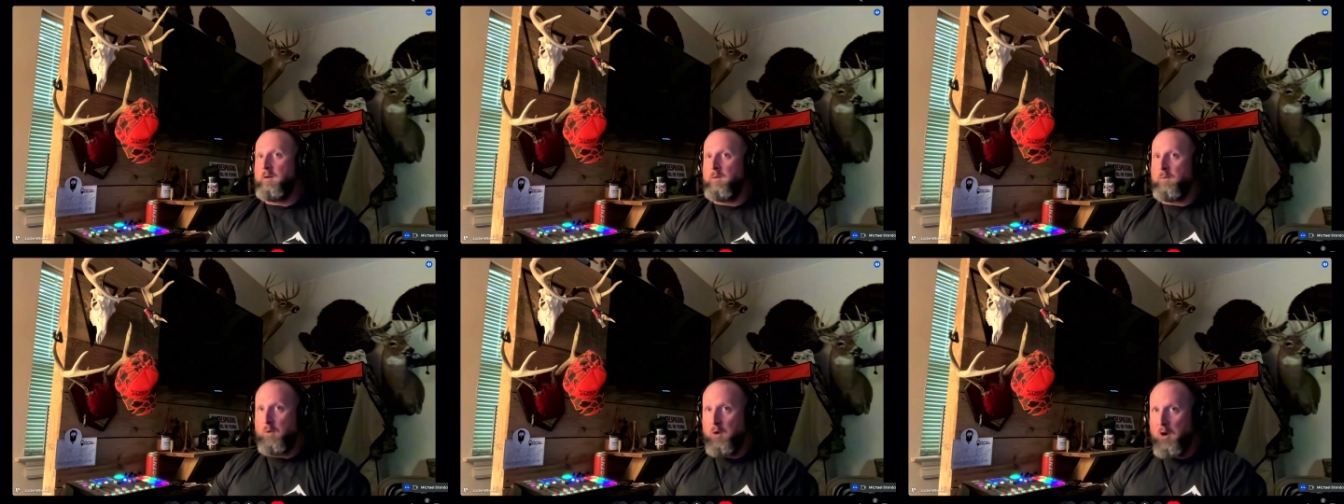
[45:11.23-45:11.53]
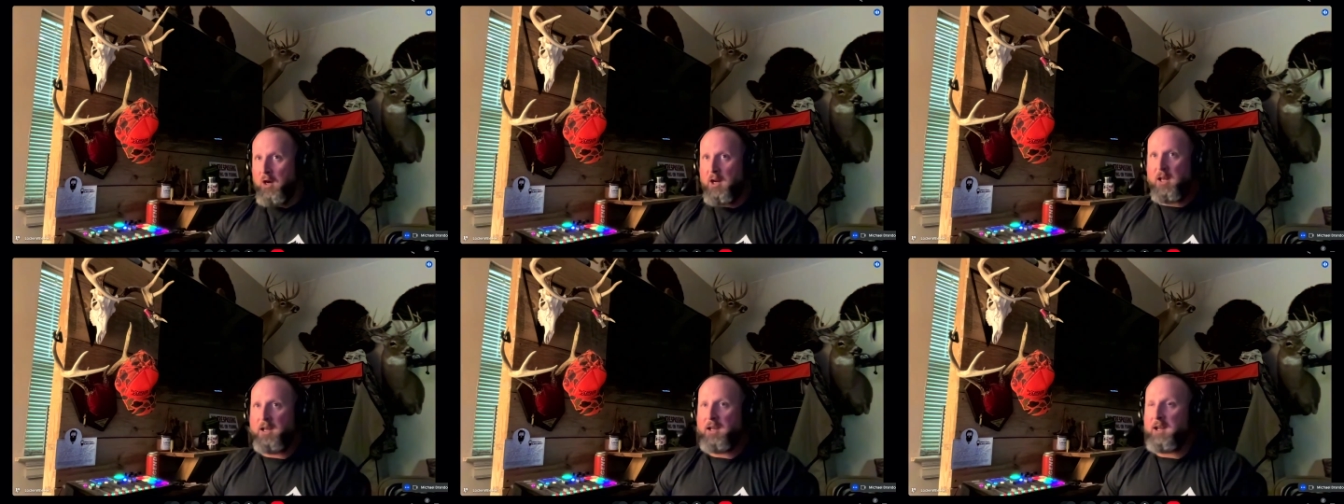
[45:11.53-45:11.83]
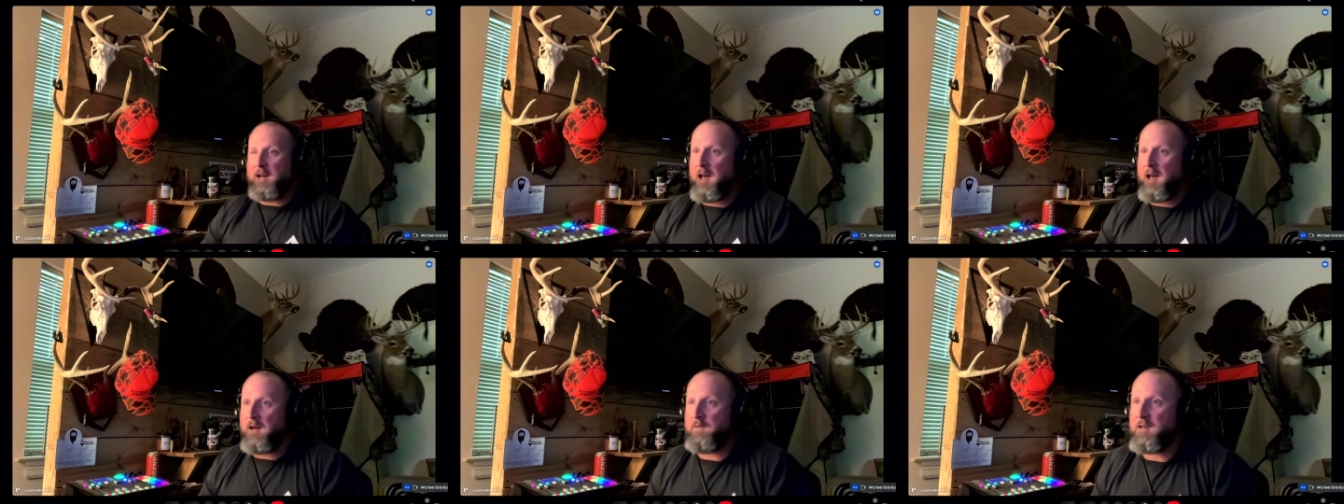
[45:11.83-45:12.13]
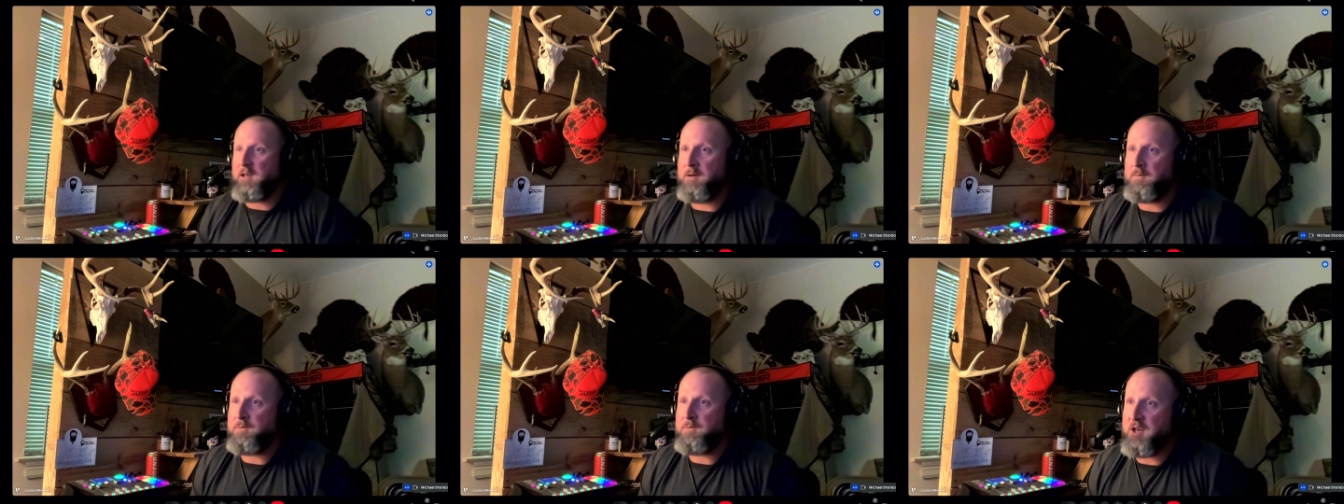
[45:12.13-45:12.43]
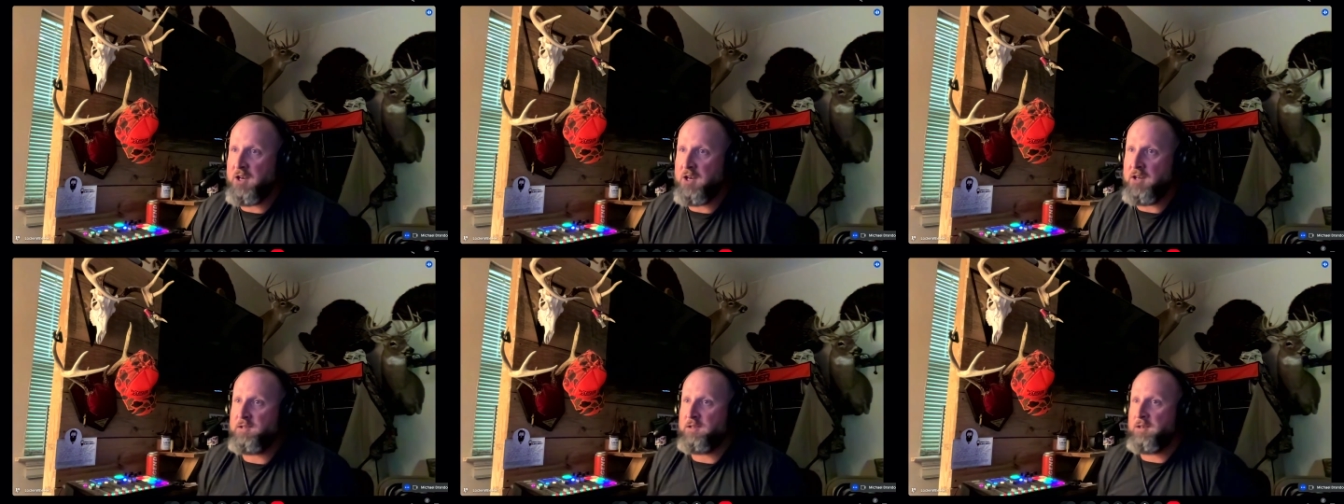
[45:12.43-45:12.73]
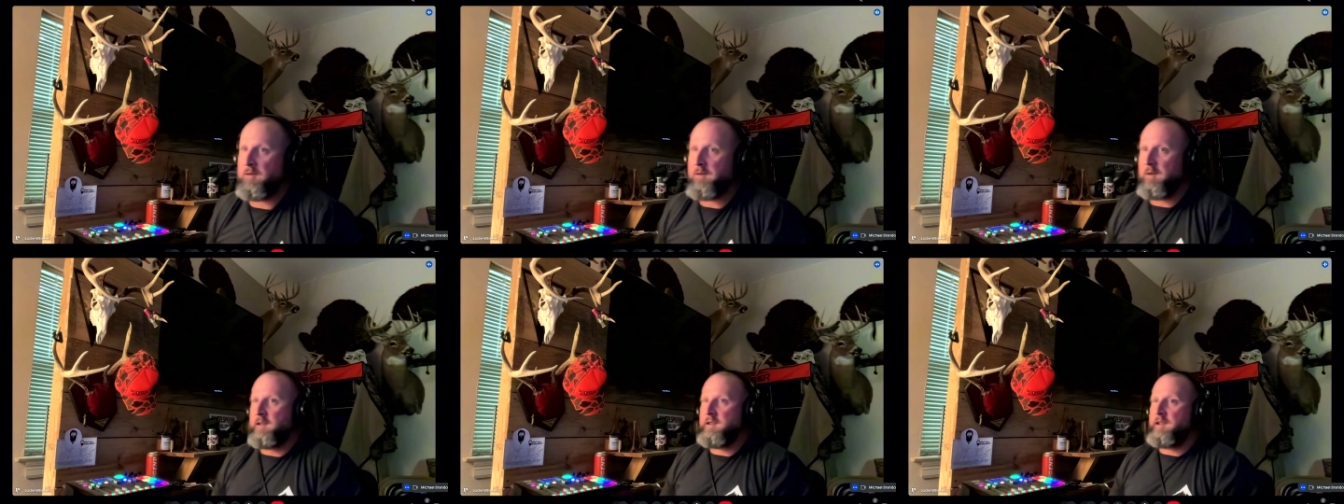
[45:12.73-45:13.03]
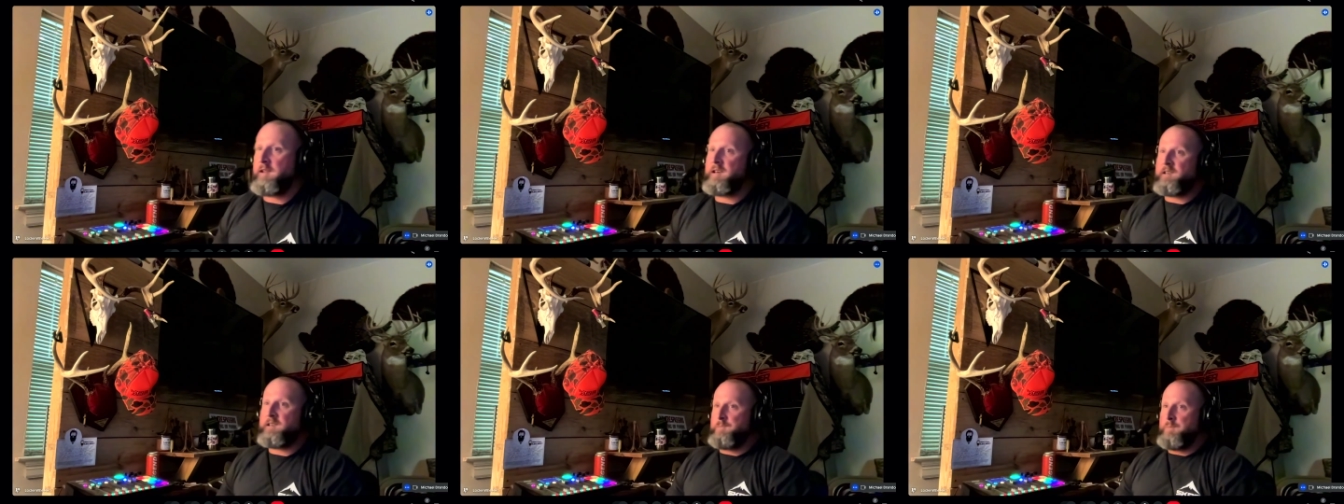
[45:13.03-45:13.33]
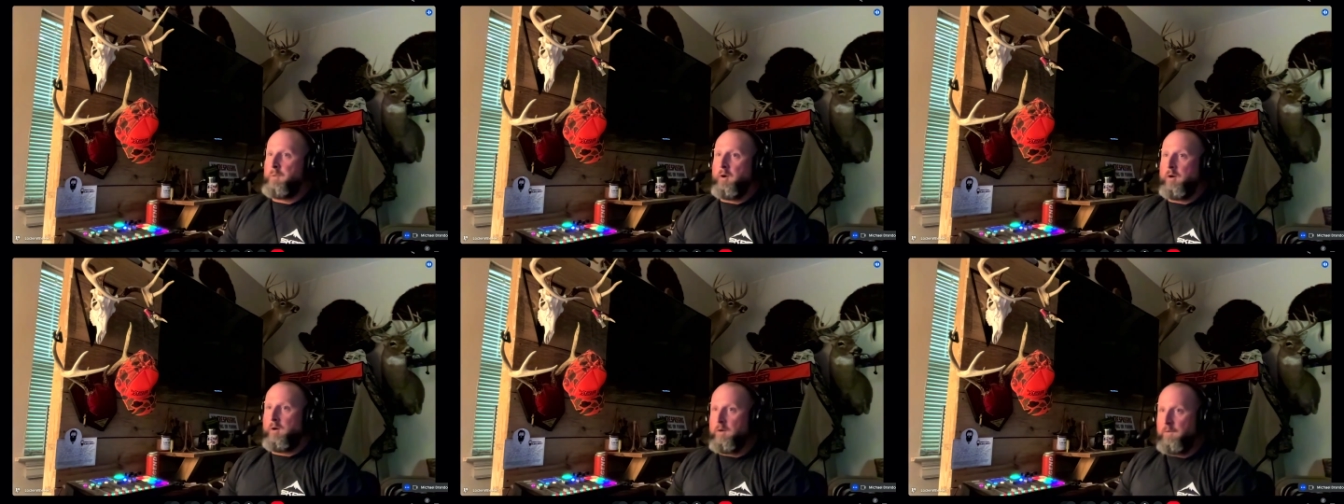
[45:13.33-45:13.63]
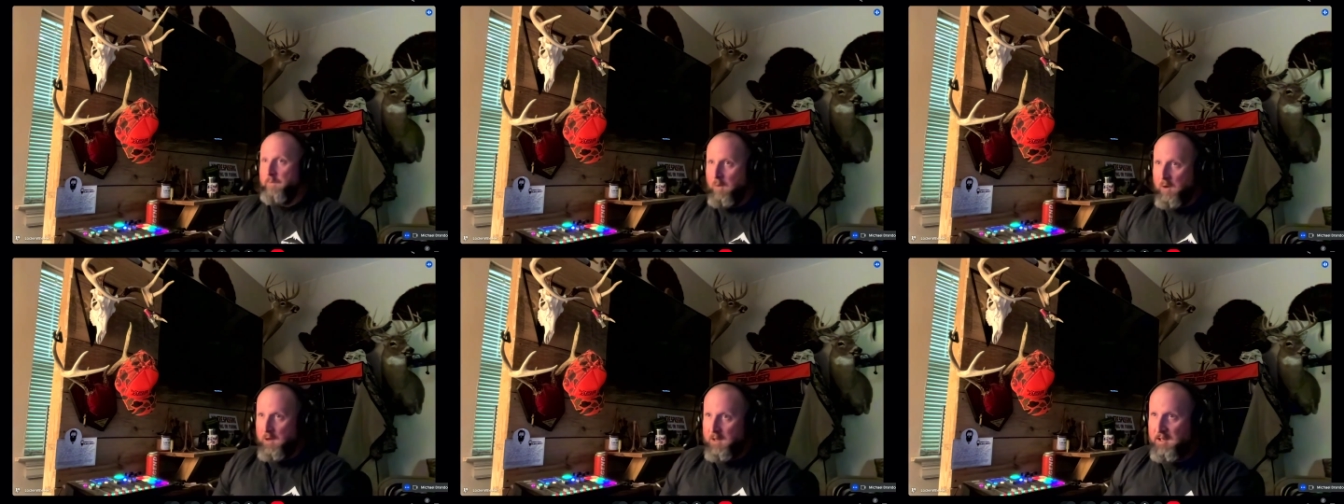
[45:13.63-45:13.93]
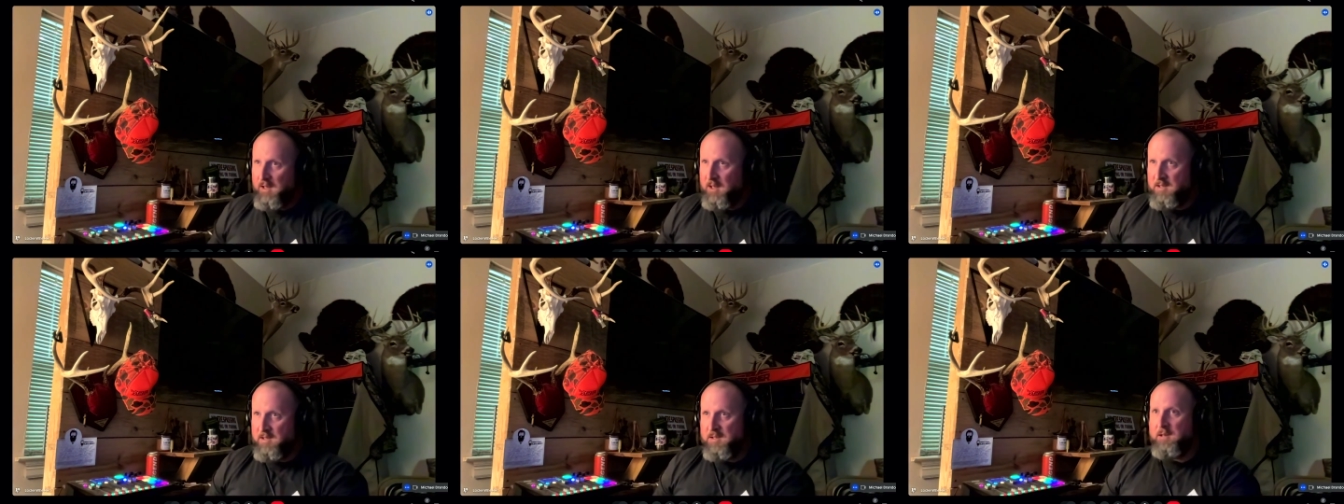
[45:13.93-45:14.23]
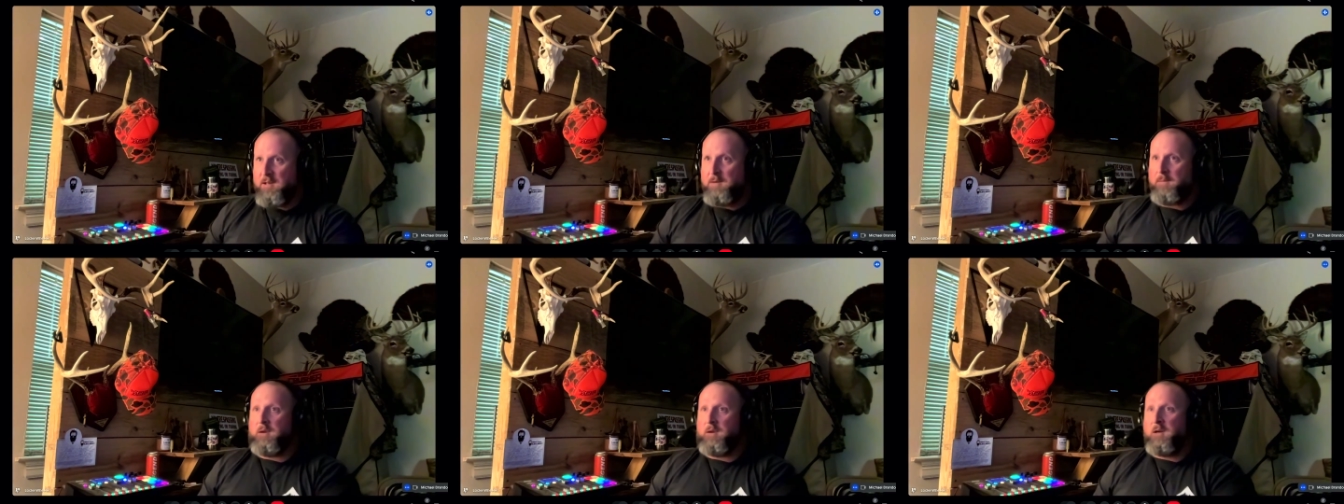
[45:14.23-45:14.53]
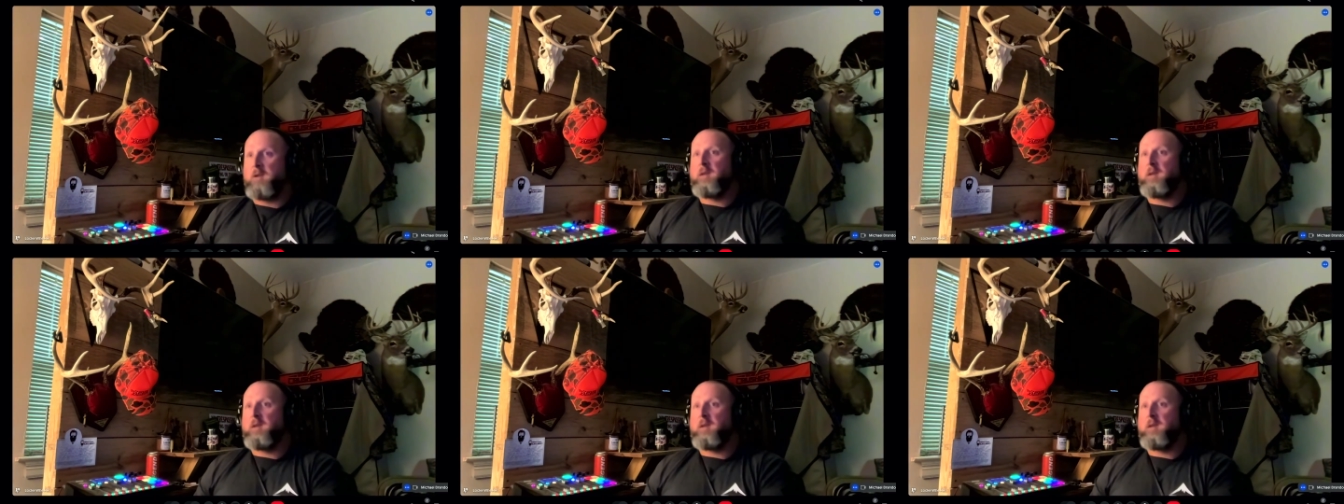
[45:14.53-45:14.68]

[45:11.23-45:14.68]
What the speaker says: running and having him chasing her, I think is part of what gets them,